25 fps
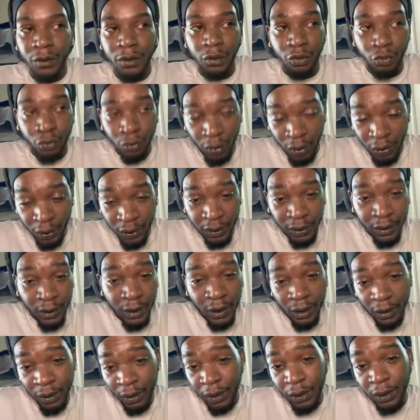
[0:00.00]
you
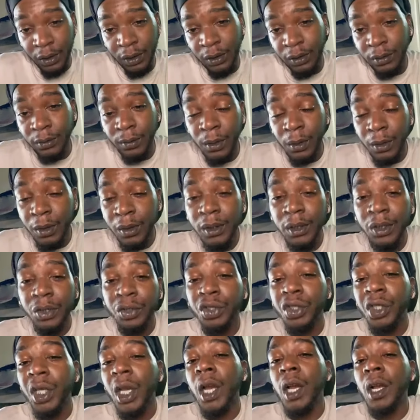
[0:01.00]
understand that it's it's a
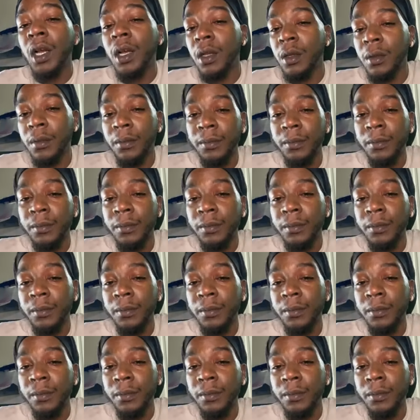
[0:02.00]
job.